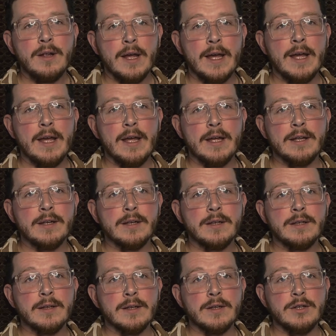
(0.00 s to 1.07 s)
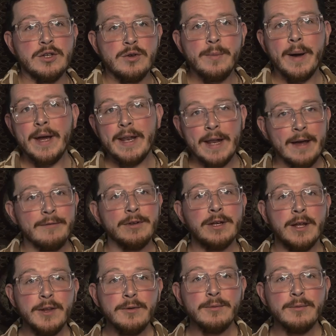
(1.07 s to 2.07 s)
and you might have another